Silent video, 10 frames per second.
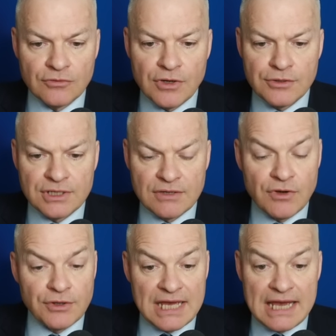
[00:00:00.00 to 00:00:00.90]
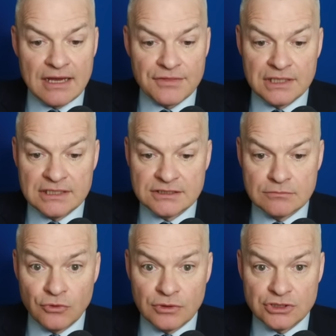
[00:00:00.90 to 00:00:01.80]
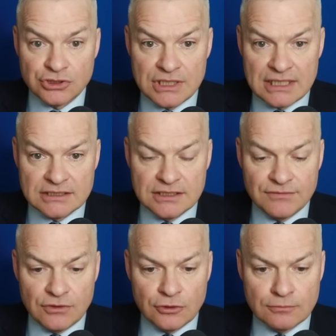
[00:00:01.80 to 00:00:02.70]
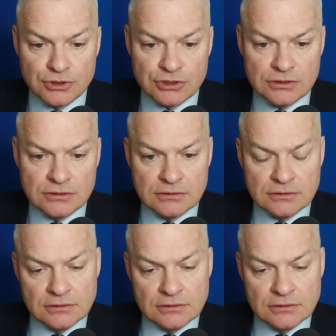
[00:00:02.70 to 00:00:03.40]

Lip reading: Row K, I think, is a more attractive option.